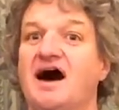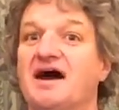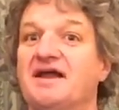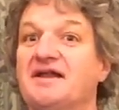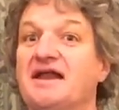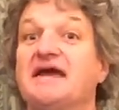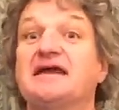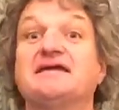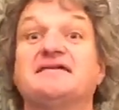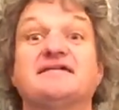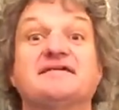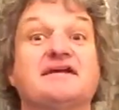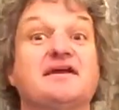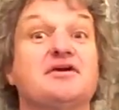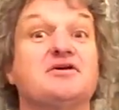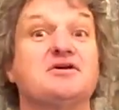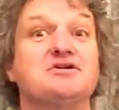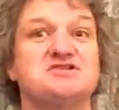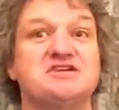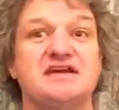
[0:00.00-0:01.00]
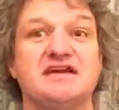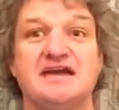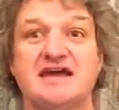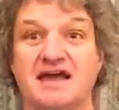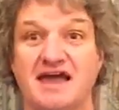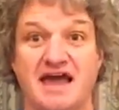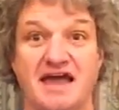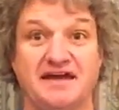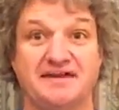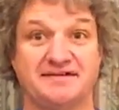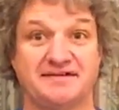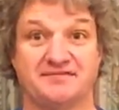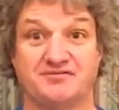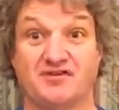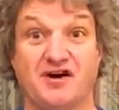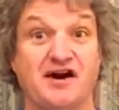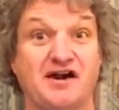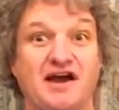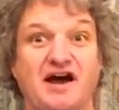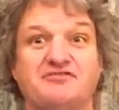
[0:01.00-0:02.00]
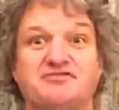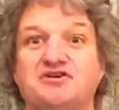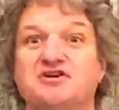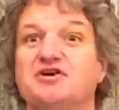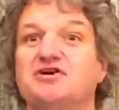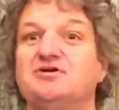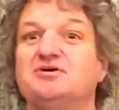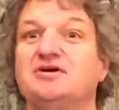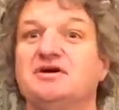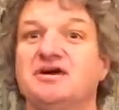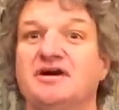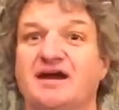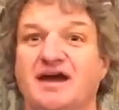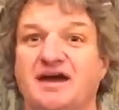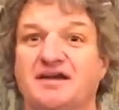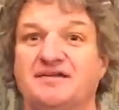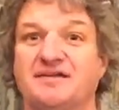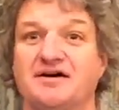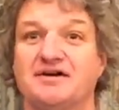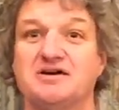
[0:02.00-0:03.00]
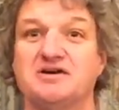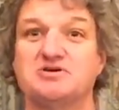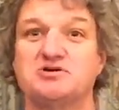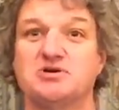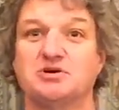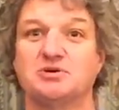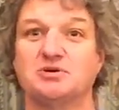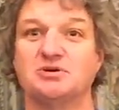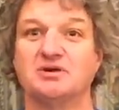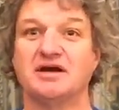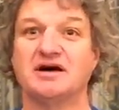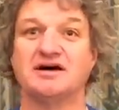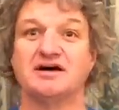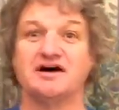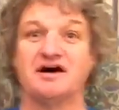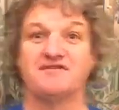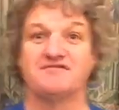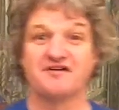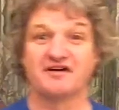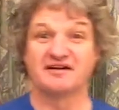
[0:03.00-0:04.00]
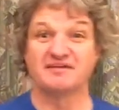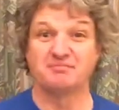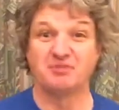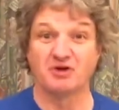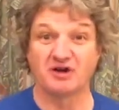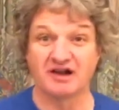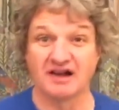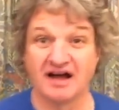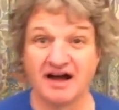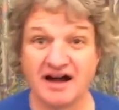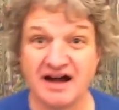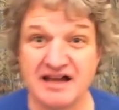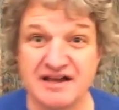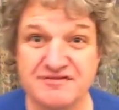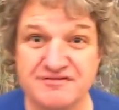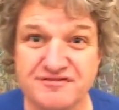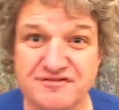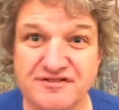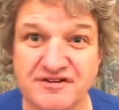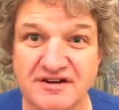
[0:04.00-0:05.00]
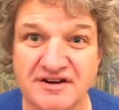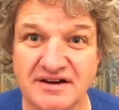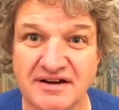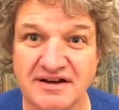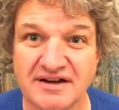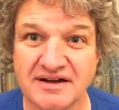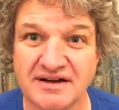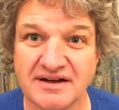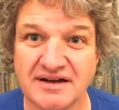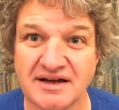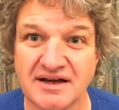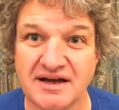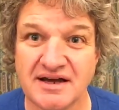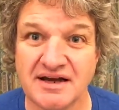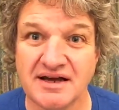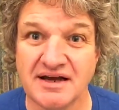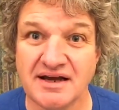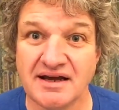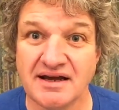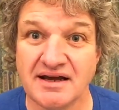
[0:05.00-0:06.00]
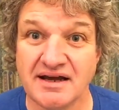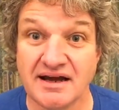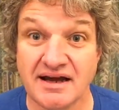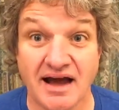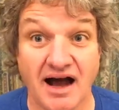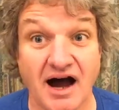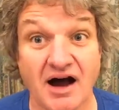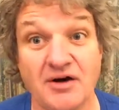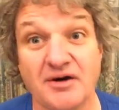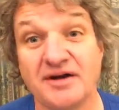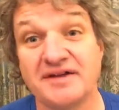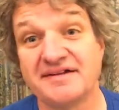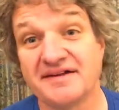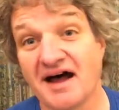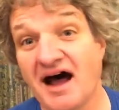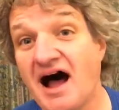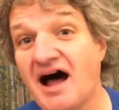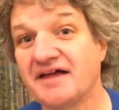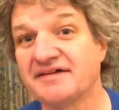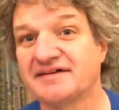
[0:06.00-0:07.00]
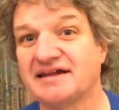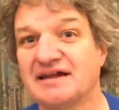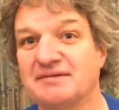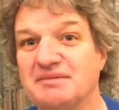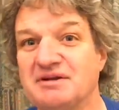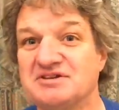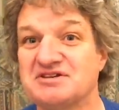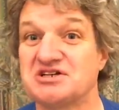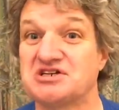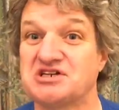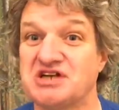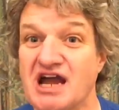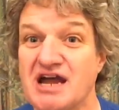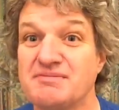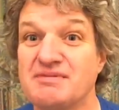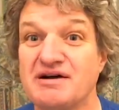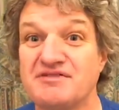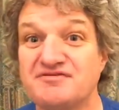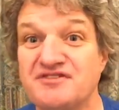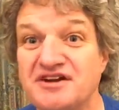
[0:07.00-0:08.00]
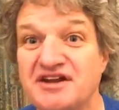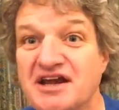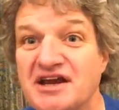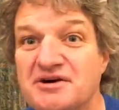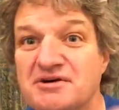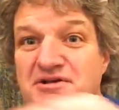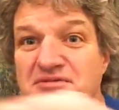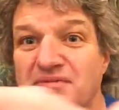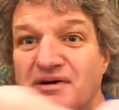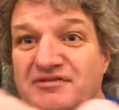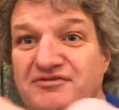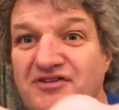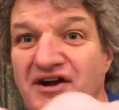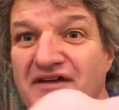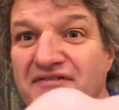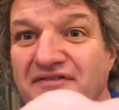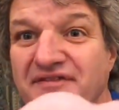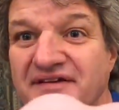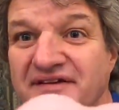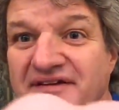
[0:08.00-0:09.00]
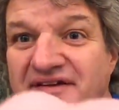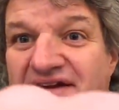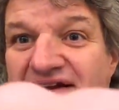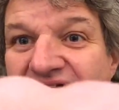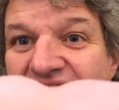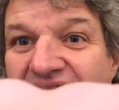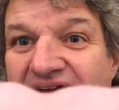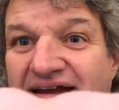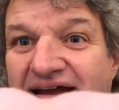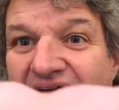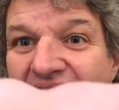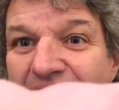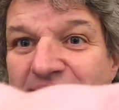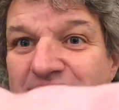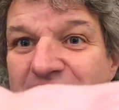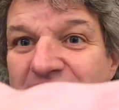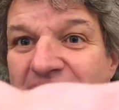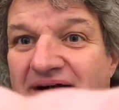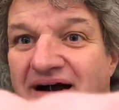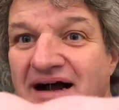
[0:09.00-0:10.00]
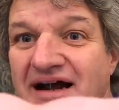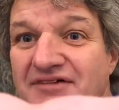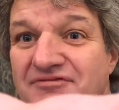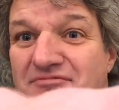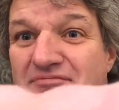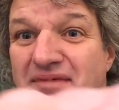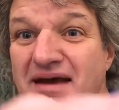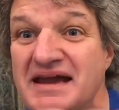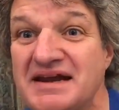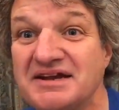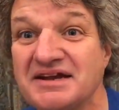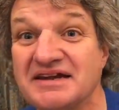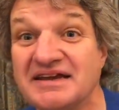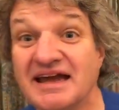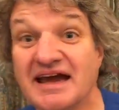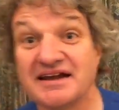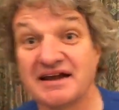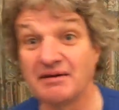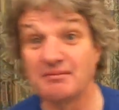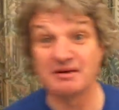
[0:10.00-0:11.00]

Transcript: Naked Security. It's Friday afternoon, it's our usual Facebook Live. Oh, it's asking me to share my video with my friends. I haven't made it yet.